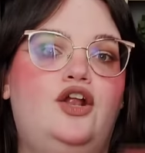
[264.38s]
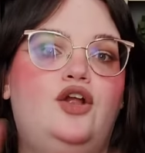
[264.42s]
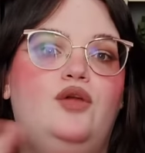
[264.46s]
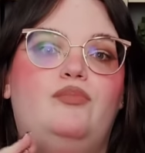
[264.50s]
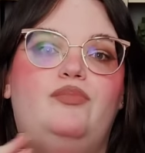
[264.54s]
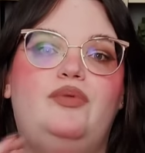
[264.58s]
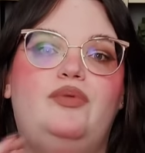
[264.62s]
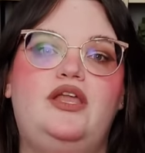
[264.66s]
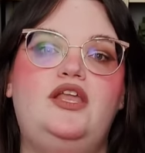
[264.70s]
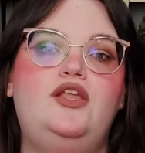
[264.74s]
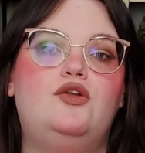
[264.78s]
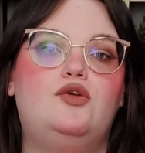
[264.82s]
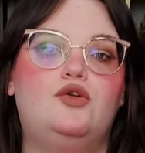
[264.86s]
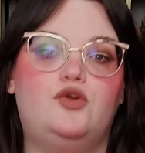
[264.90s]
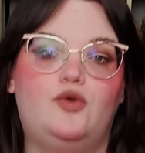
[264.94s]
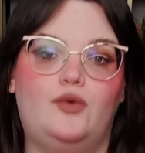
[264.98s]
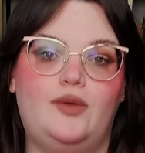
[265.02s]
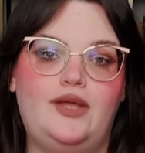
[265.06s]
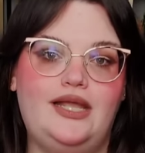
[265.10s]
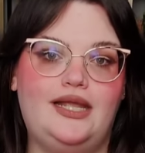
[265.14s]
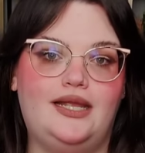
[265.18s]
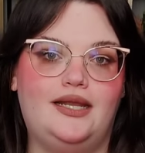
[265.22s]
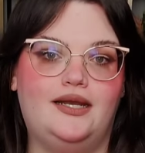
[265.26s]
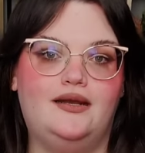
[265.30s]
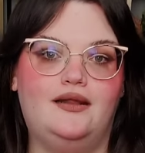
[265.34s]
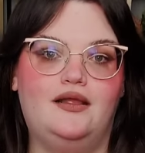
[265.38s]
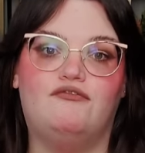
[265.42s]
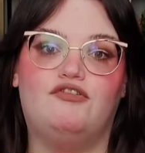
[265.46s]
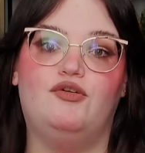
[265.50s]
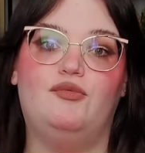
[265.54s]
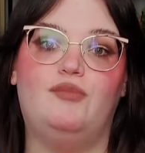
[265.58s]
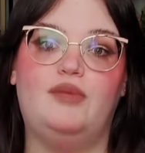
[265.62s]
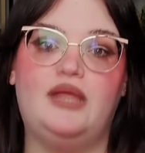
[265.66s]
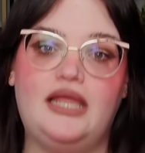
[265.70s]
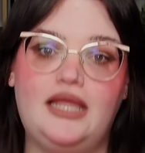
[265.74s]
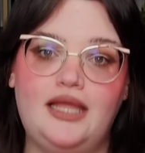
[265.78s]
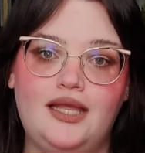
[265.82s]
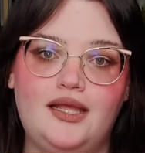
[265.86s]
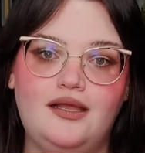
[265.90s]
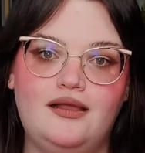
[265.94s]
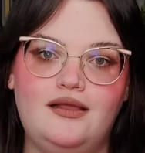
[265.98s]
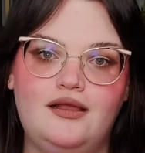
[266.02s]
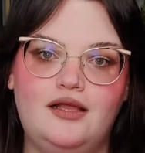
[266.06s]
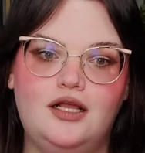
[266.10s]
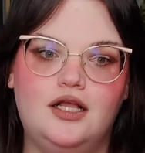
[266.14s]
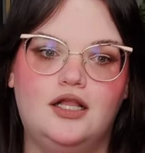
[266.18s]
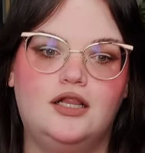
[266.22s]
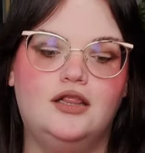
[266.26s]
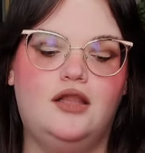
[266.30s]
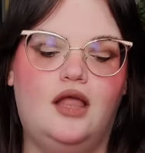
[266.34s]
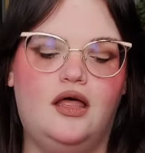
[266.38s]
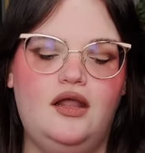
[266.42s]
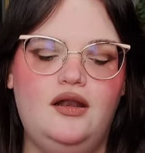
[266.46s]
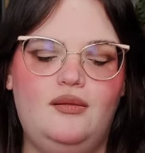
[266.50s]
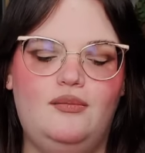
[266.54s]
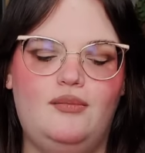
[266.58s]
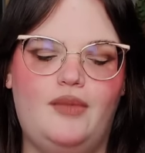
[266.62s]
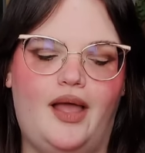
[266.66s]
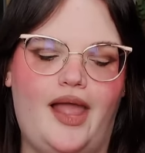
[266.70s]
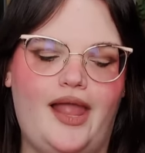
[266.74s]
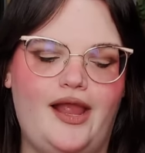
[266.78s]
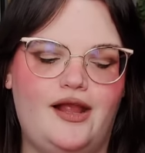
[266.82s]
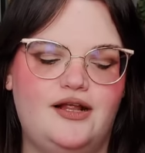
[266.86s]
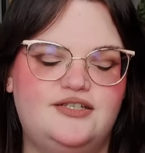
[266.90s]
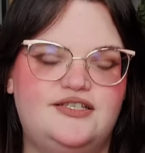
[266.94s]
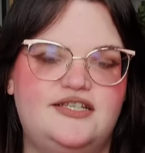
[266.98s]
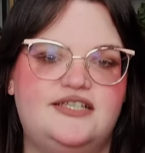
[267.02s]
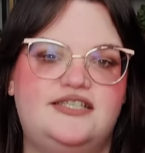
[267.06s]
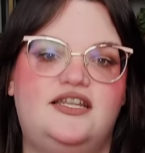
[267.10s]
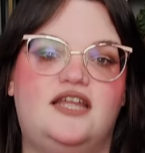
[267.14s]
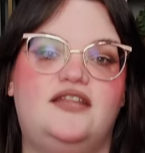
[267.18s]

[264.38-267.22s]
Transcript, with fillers: her be your queen. For me, Lana Myers is